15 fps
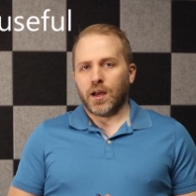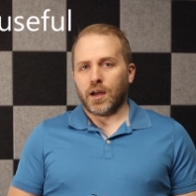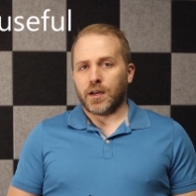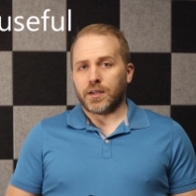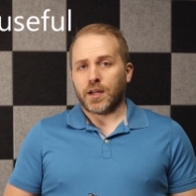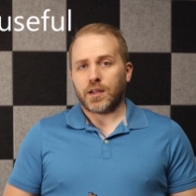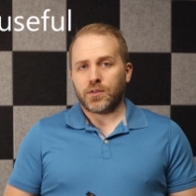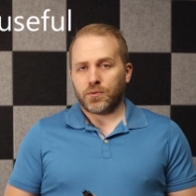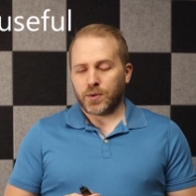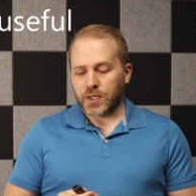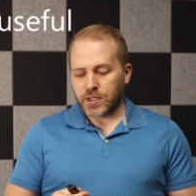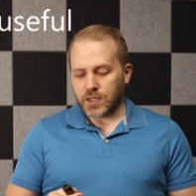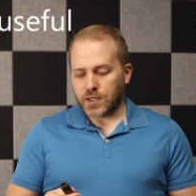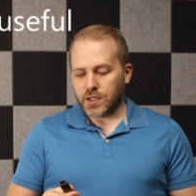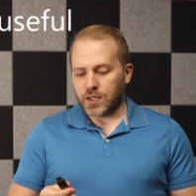Another
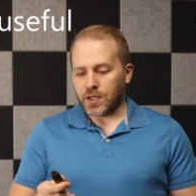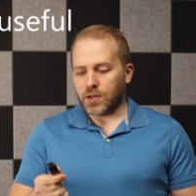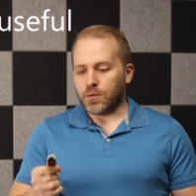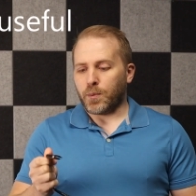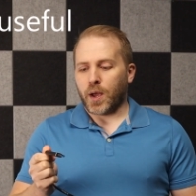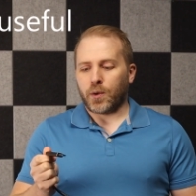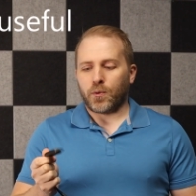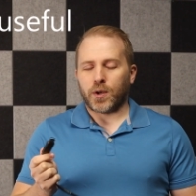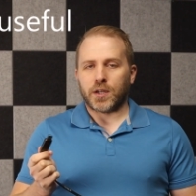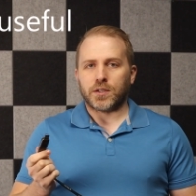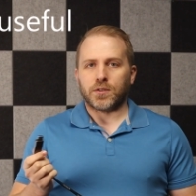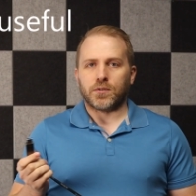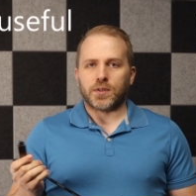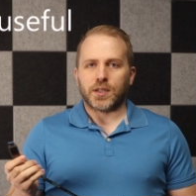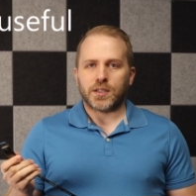reason that you might want to
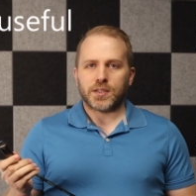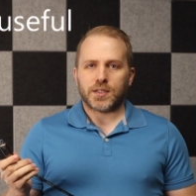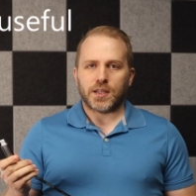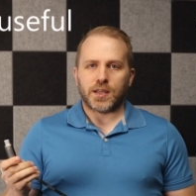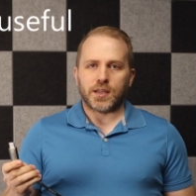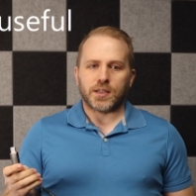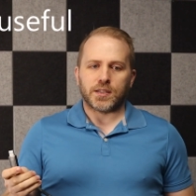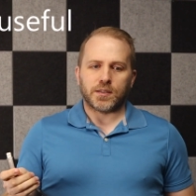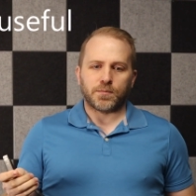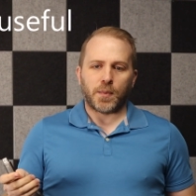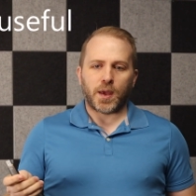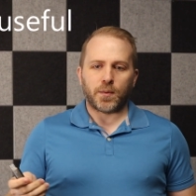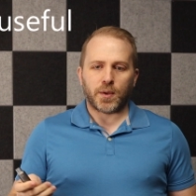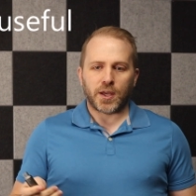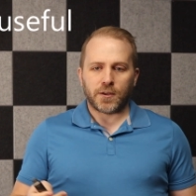do this is
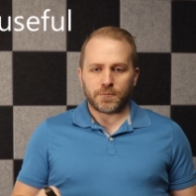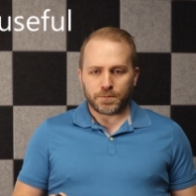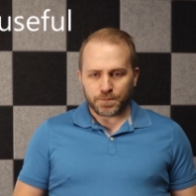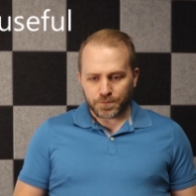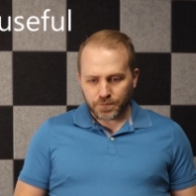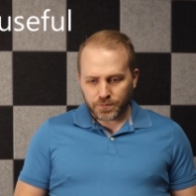maybe